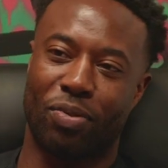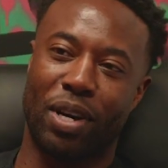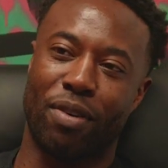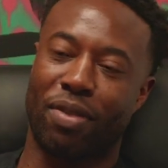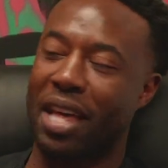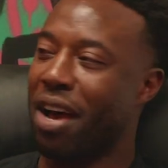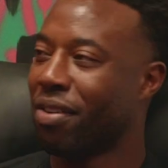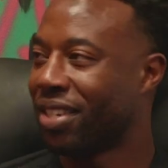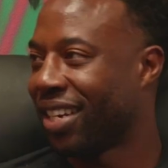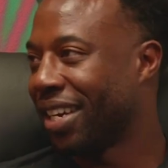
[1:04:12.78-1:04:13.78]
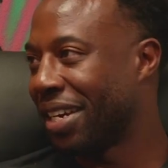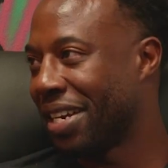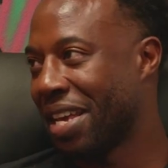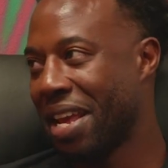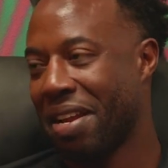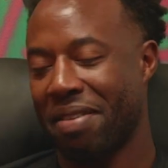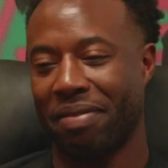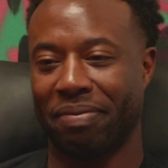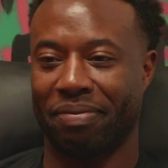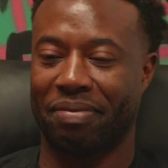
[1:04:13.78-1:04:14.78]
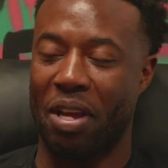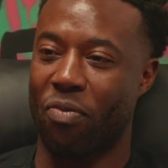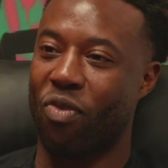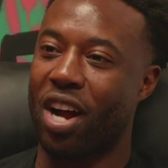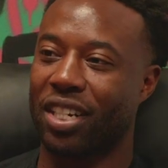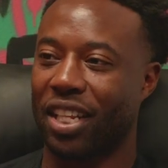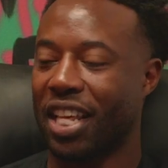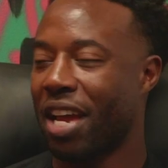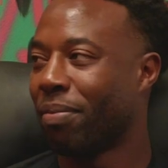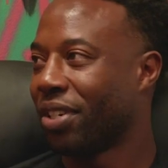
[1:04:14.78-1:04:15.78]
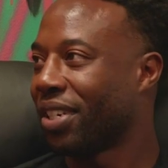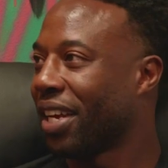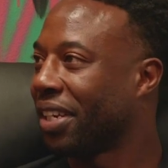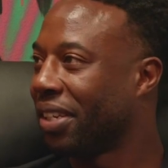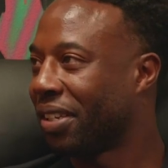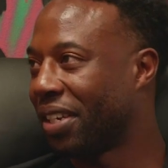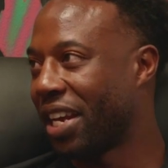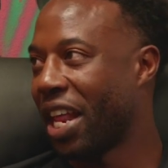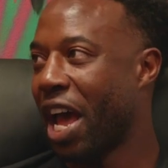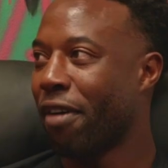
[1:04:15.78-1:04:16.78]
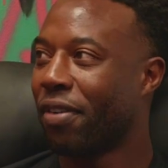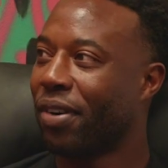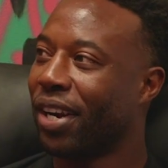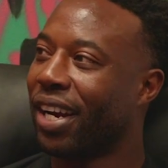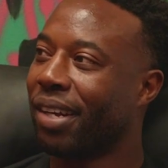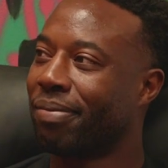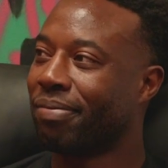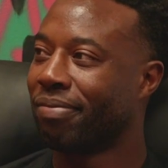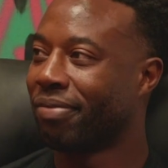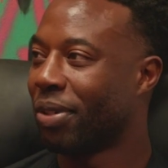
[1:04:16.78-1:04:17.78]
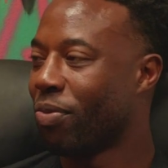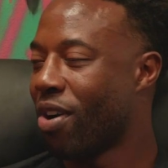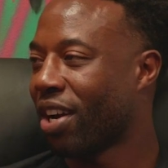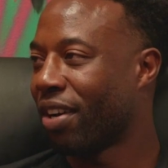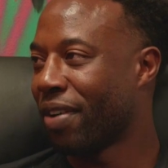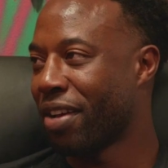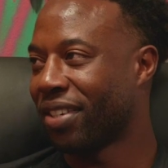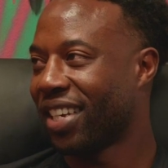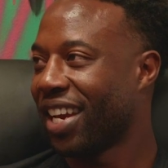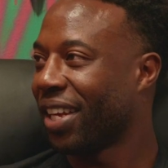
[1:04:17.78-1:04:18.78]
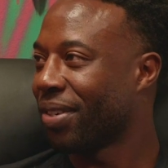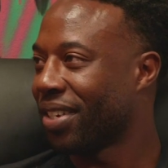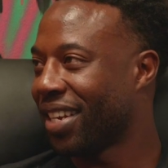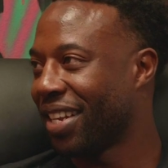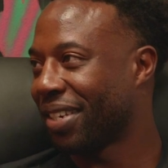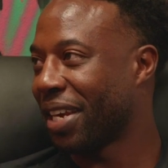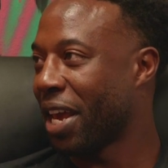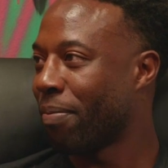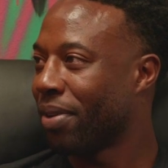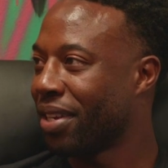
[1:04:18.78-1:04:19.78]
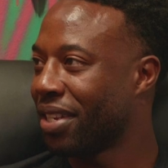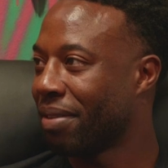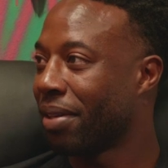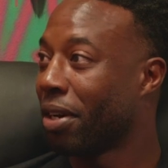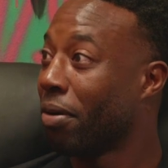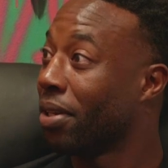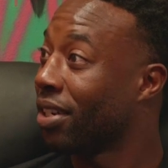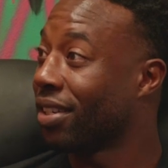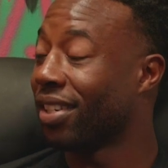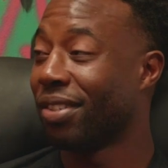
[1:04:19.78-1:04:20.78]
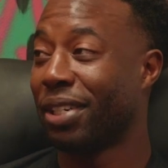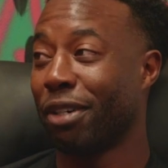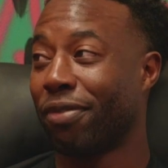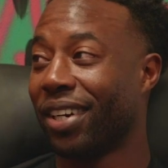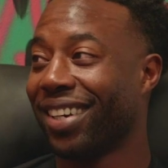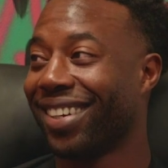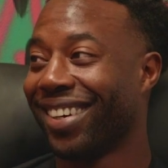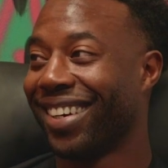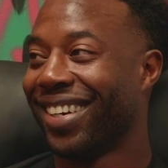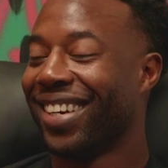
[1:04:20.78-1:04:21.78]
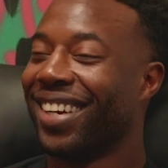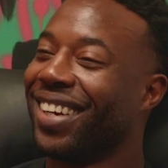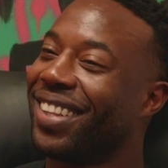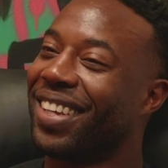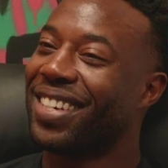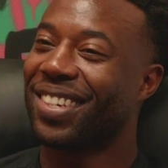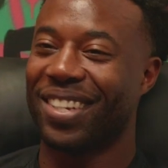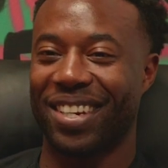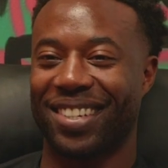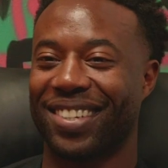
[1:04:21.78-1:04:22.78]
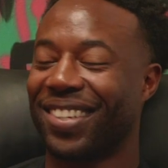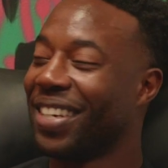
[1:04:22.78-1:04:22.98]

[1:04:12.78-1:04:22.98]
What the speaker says: 12,000, and I'm watching them just get after it. I'm walking around San Diego State's campus. I'm like, oh, this looks a little different. This looks.